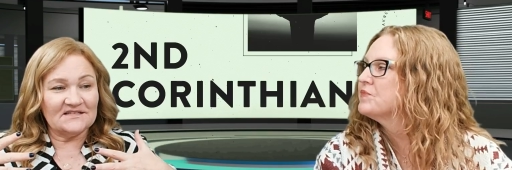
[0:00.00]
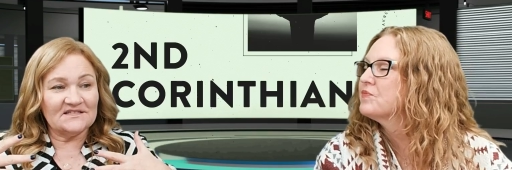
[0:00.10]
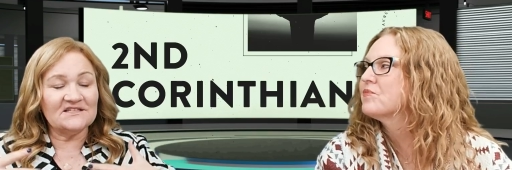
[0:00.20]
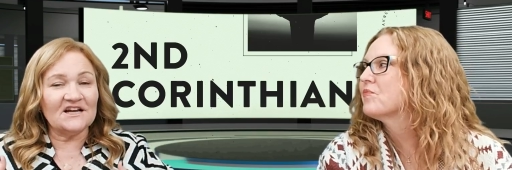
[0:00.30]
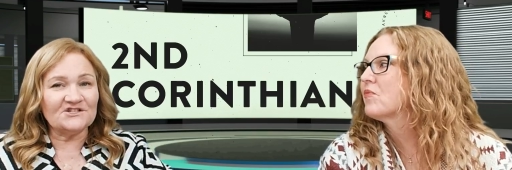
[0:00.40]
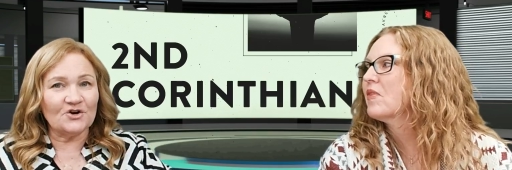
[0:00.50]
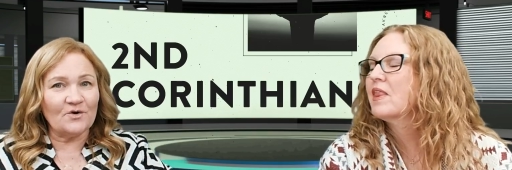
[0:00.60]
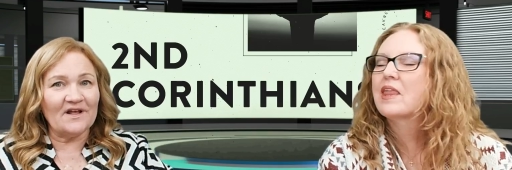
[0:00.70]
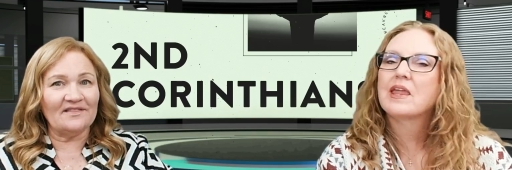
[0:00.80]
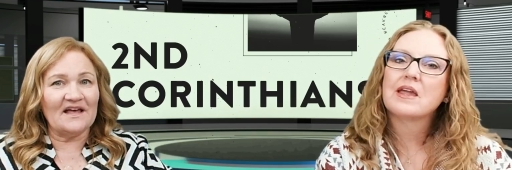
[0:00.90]
Speaker 1: such a
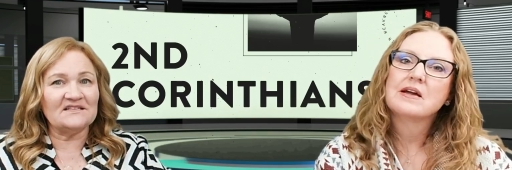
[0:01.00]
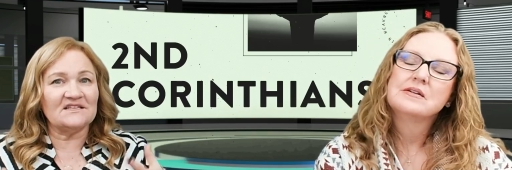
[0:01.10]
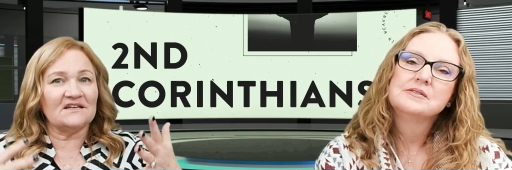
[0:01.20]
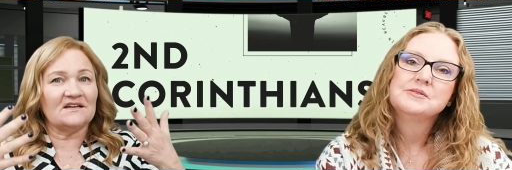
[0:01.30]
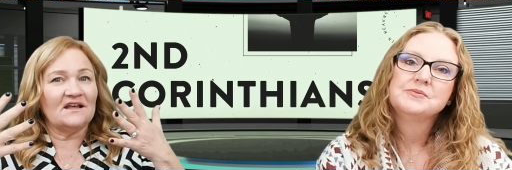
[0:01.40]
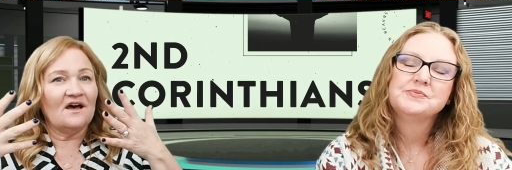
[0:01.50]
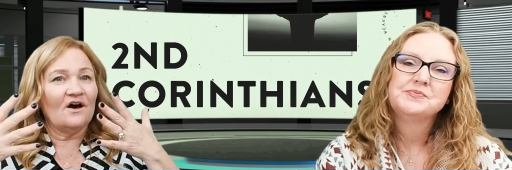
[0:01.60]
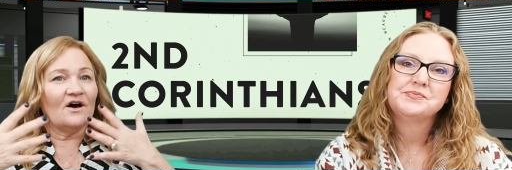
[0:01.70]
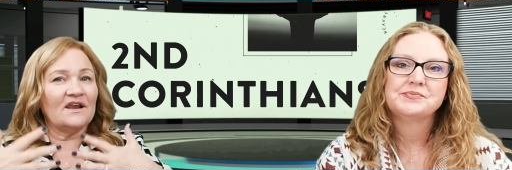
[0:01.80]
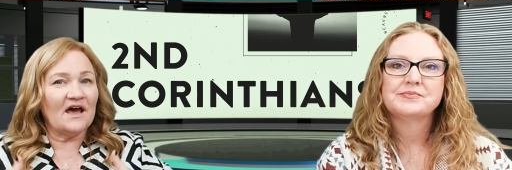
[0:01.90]
great lesson
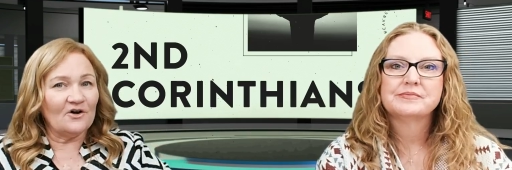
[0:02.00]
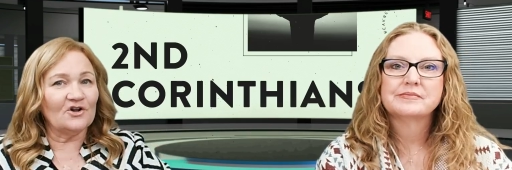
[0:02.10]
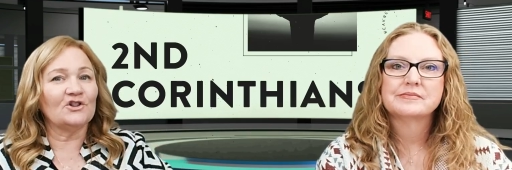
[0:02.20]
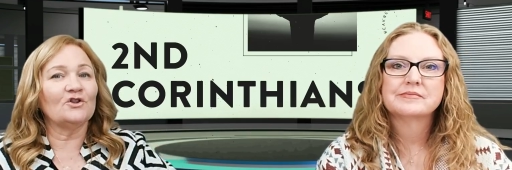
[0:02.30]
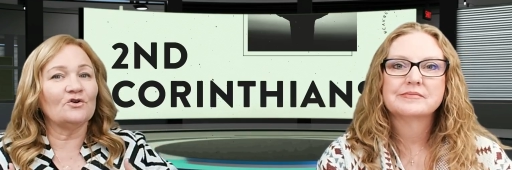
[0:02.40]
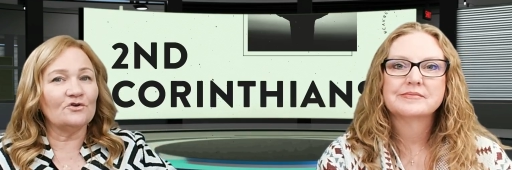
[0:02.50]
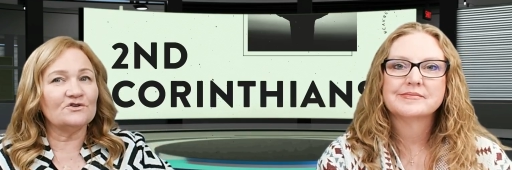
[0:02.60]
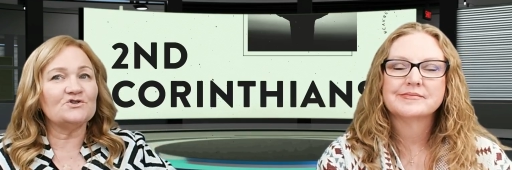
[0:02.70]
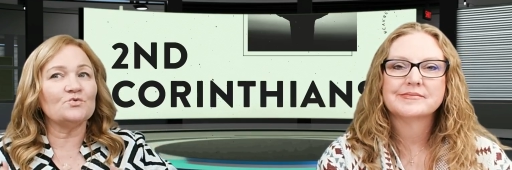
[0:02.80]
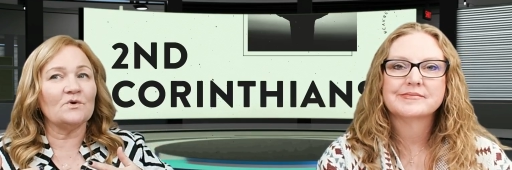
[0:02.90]
on how to
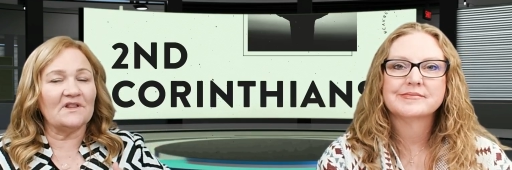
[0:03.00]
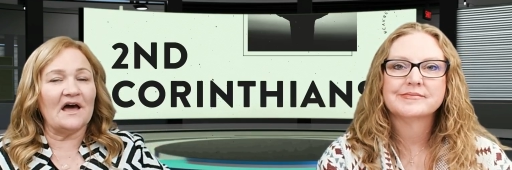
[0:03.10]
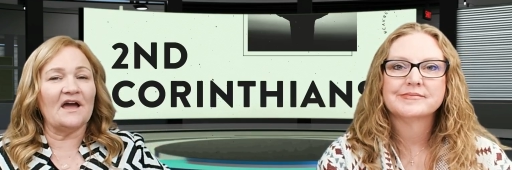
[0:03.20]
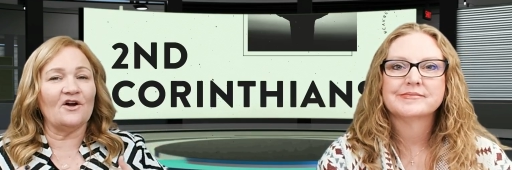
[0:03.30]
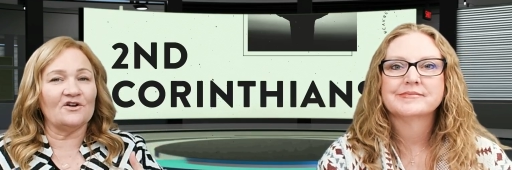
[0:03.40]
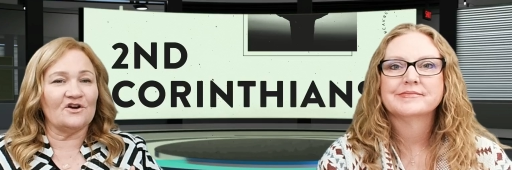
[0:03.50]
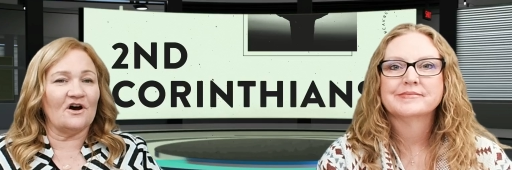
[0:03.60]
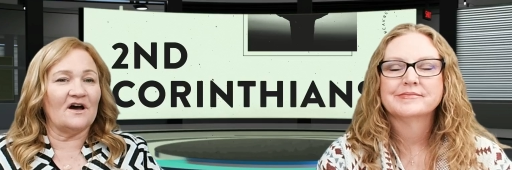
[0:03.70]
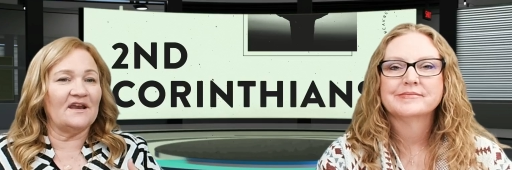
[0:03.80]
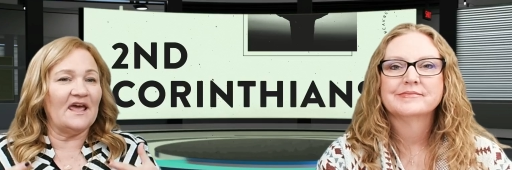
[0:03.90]
learn to rely on
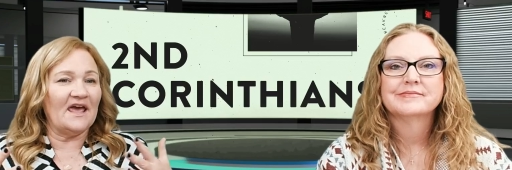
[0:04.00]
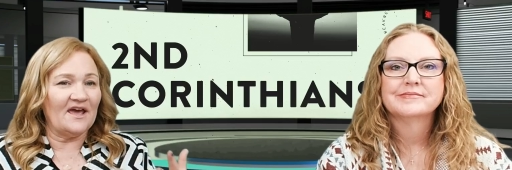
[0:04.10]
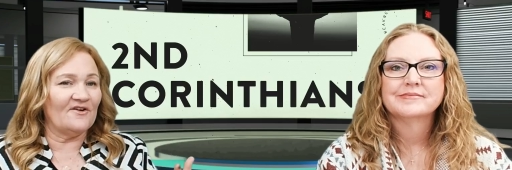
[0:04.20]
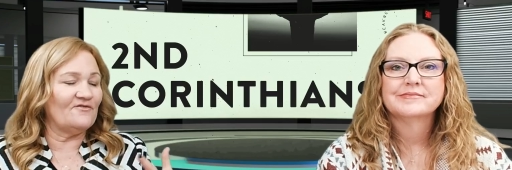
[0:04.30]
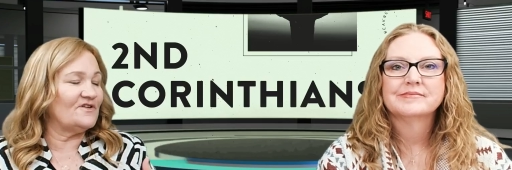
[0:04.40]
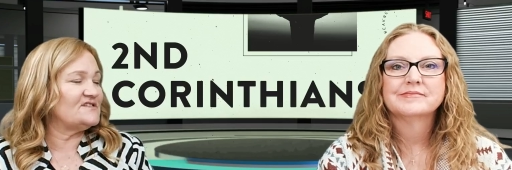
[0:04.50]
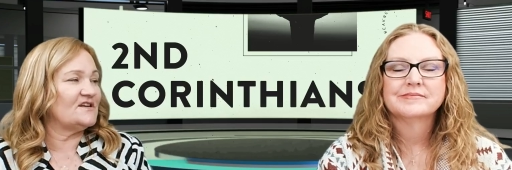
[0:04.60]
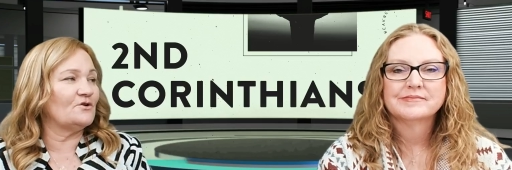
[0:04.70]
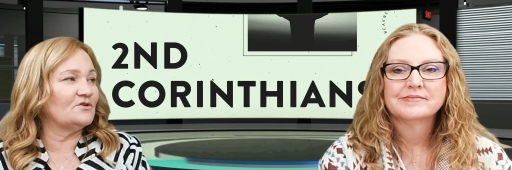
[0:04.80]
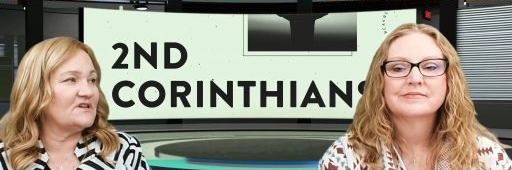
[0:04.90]
god every
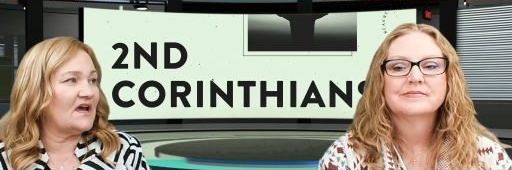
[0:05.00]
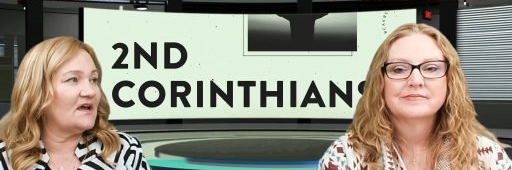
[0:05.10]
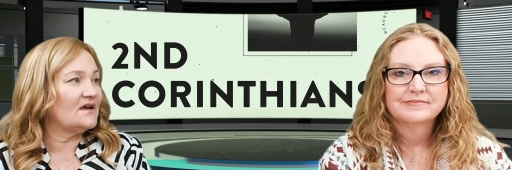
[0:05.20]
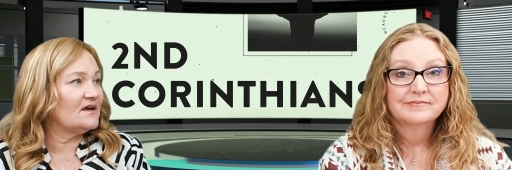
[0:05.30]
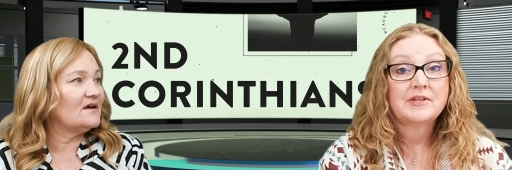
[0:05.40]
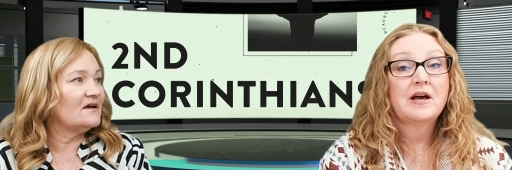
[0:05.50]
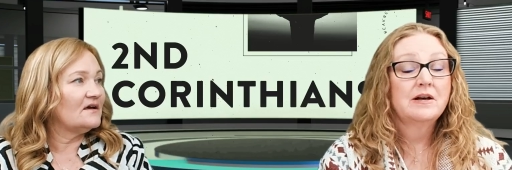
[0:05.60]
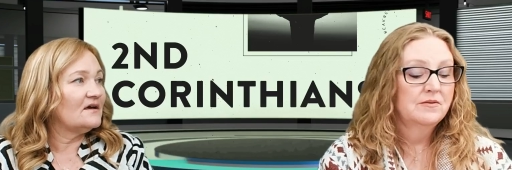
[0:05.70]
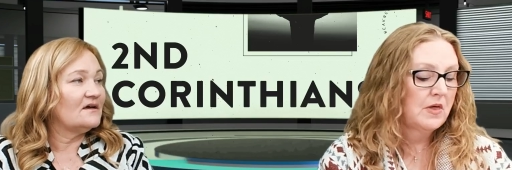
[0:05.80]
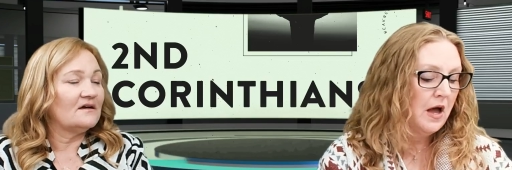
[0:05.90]
single day
Speaker 2: yeah
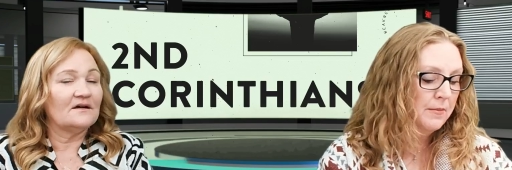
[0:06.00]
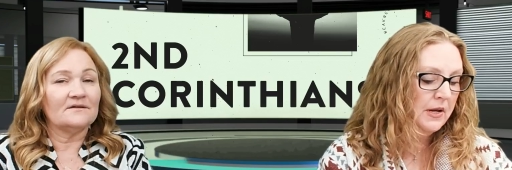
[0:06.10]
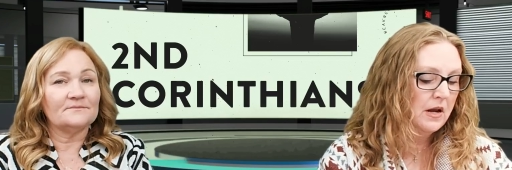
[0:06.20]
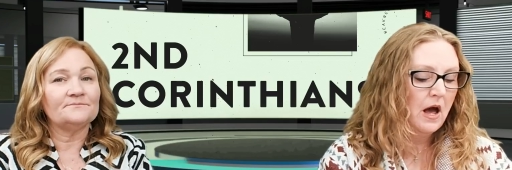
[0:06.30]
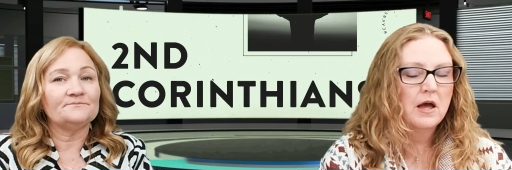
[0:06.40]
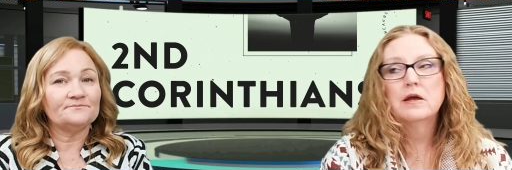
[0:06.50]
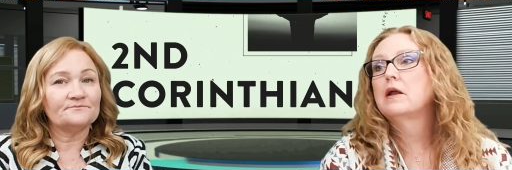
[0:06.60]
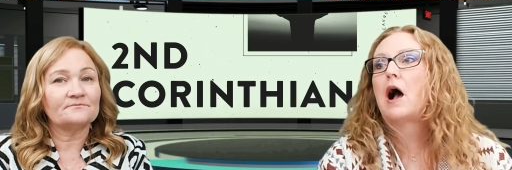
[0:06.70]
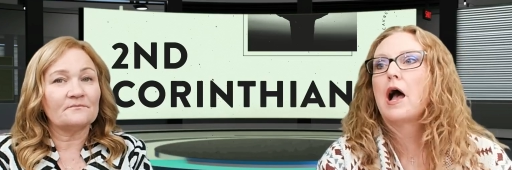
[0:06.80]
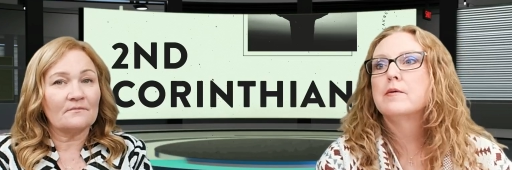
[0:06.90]
i mean i
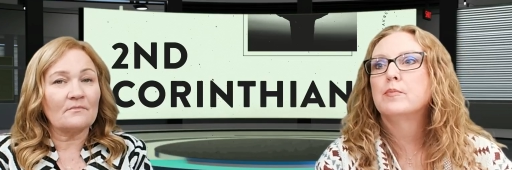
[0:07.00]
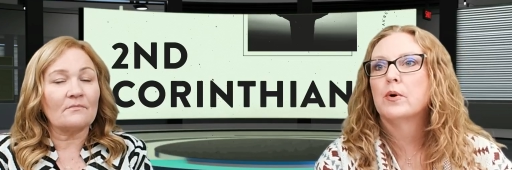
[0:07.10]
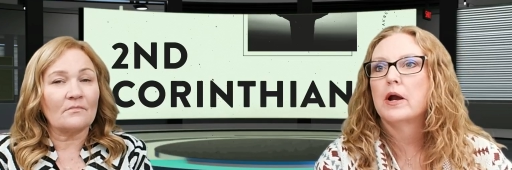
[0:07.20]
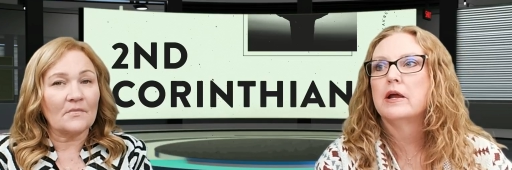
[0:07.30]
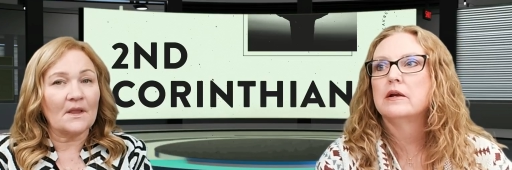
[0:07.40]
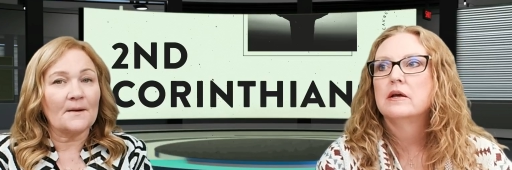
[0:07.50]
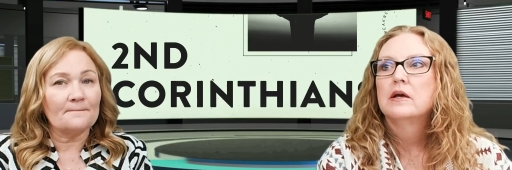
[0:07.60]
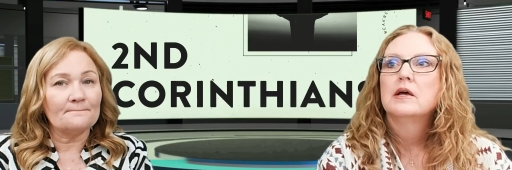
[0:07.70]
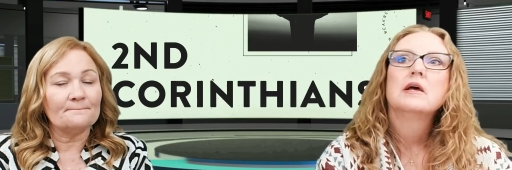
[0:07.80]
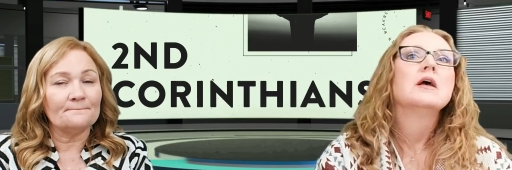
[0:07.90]
i prayed
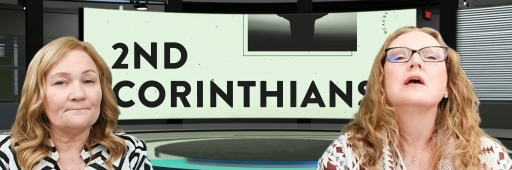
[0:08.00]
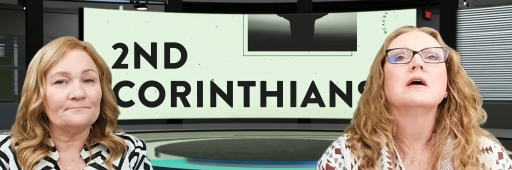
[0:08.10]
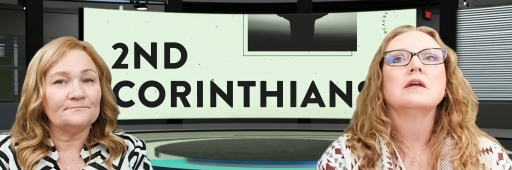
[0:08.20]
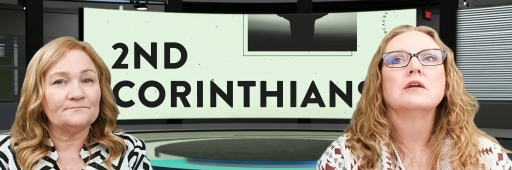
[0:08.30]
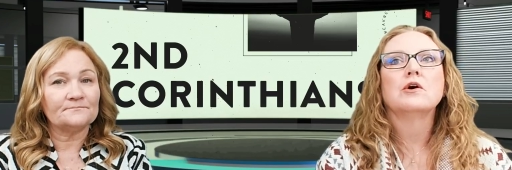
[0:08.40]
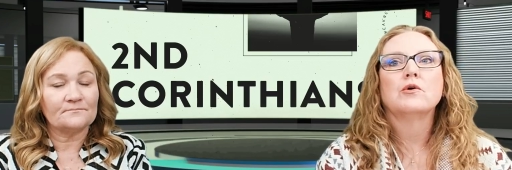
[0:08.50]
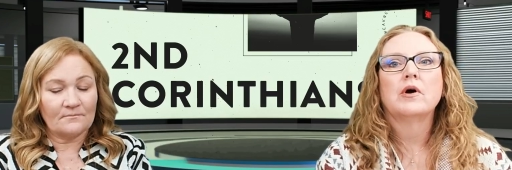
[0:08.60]
you know